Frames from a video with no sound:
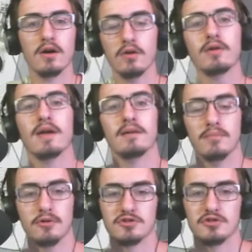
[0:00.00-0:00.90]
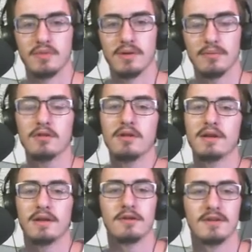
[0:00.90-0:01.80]
Okay, bonjour people.
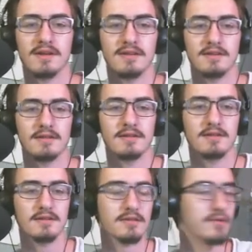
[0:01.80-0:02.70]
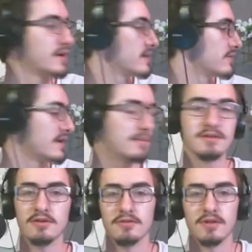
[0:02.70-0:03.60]
Here is a very different
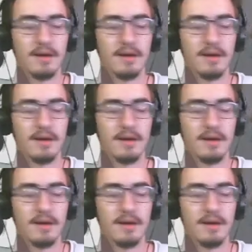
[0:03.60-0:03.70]
episode.